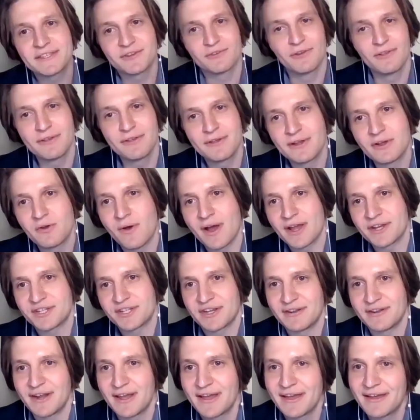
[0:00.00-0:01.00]
a really good
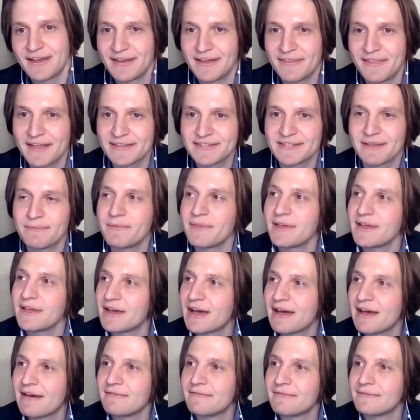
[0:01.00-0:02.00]
question. And that's something
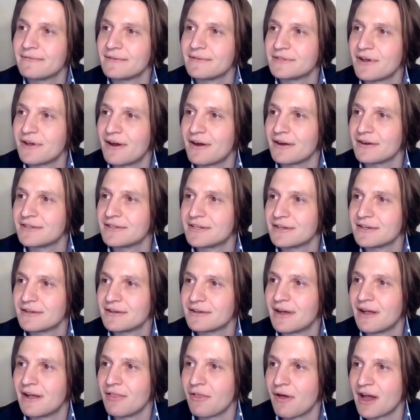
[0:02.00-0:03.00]
I've talked
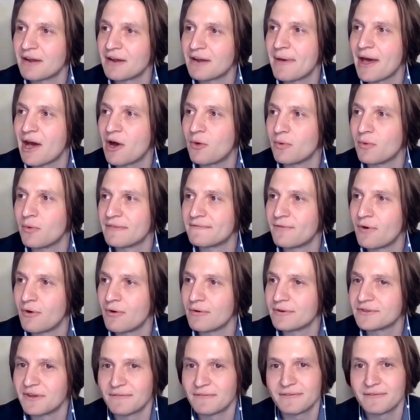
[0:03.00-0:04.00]
a lot about with
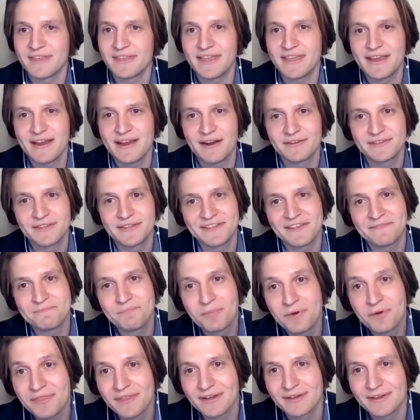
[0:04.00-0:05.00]
folks over the years as I
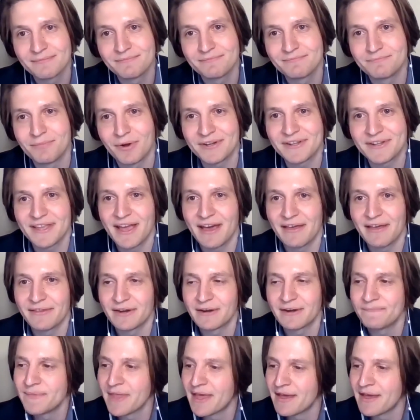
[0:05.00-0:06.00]
put the book
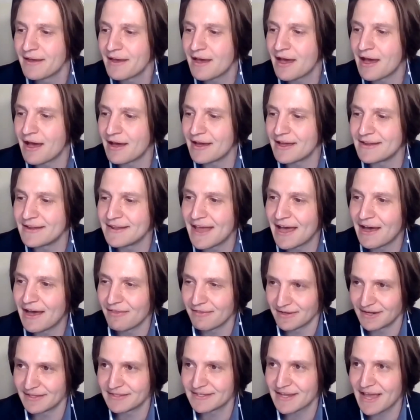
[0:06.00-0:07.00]
together uh, and now
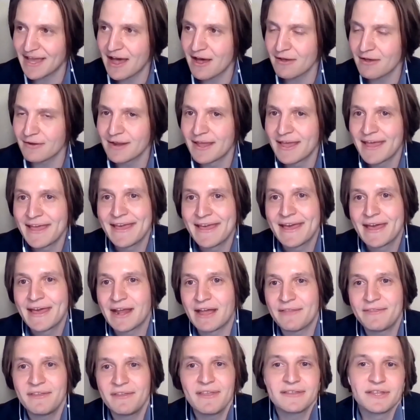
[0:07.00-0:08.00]
that it's out. And
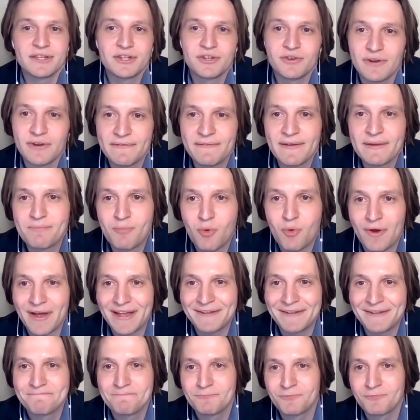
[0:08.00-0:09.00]
I think that's a terrific
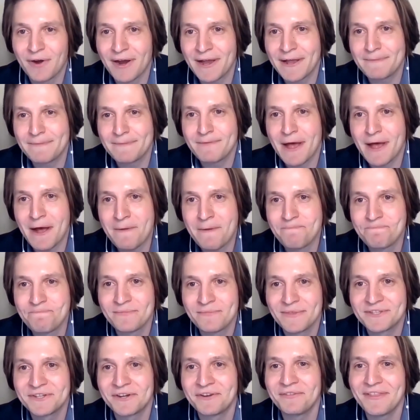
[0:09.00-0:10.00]
point, right? Um,
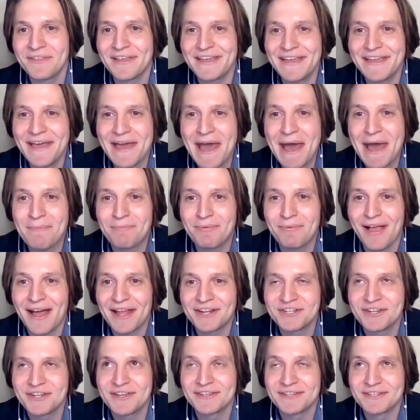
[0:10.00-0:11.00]
certainly,
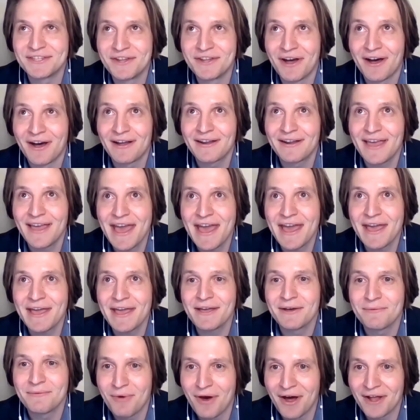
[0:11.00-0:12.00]
Appalachia is not a
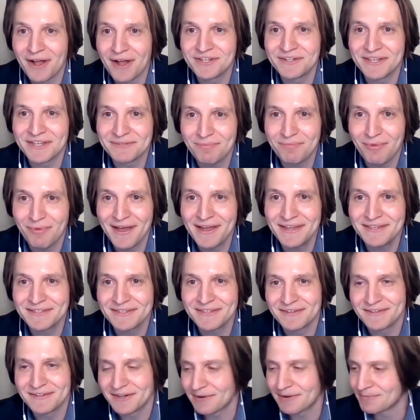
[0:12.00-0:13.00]
homogenous place
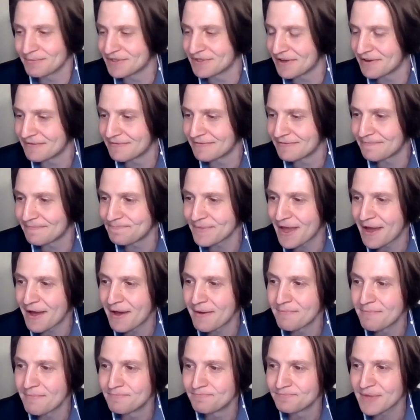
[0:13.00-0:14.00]
in terms of
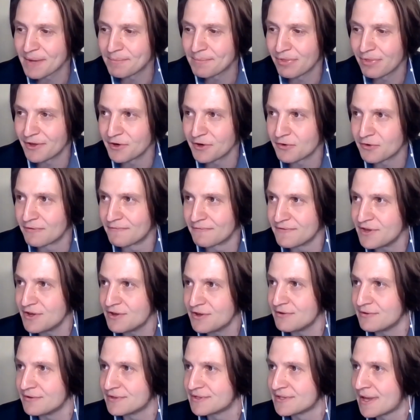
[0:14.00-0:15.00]
um, political
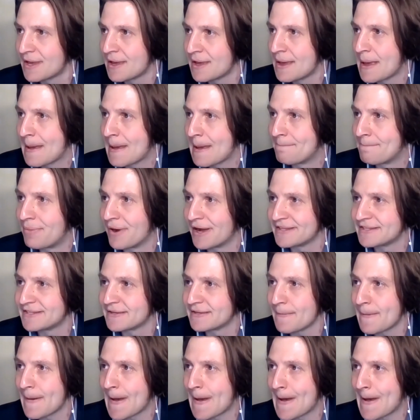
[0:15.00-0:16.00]
views, but
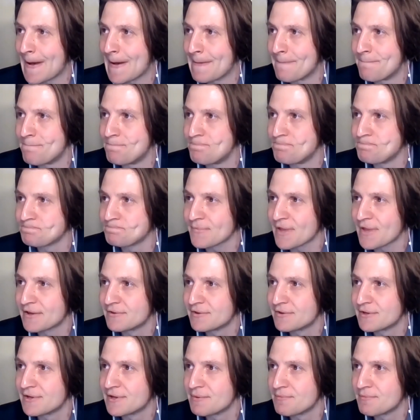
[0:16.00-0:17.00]
um,
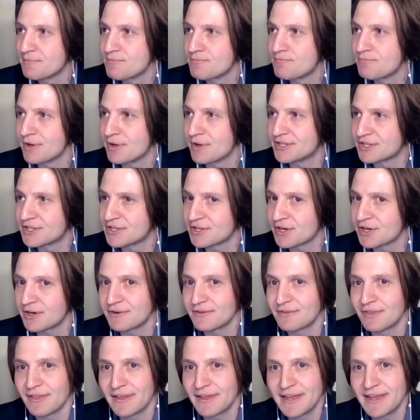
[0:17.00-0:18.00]
but
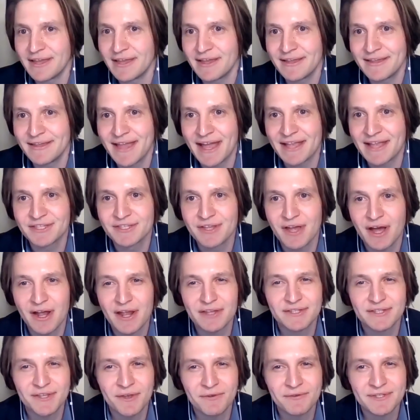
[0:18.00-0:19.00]
certainly, yeah, it's not
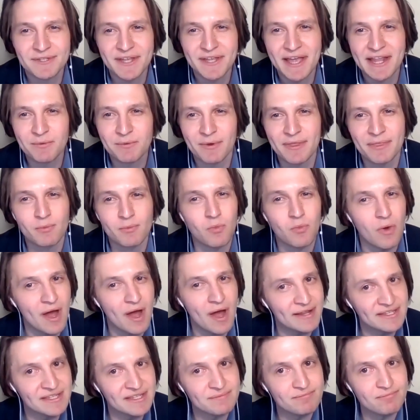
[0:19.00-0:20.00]
associated with
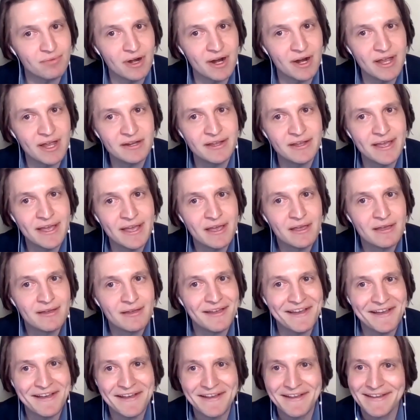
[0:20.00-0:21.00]
widespread
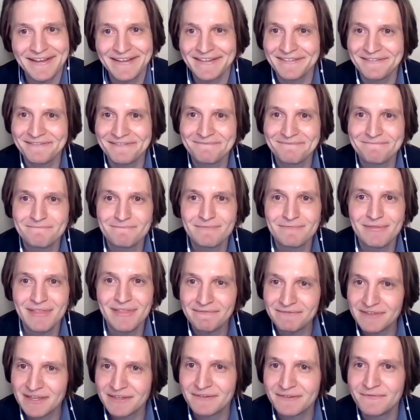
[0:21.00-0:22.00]
uh,
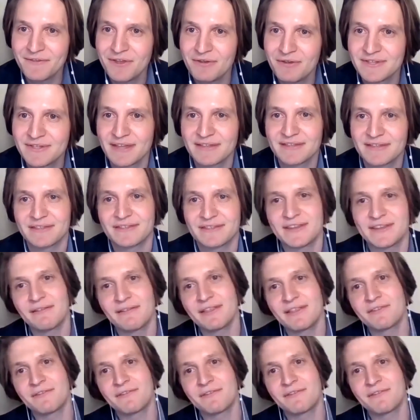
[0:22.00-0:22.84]
leftist views necessarily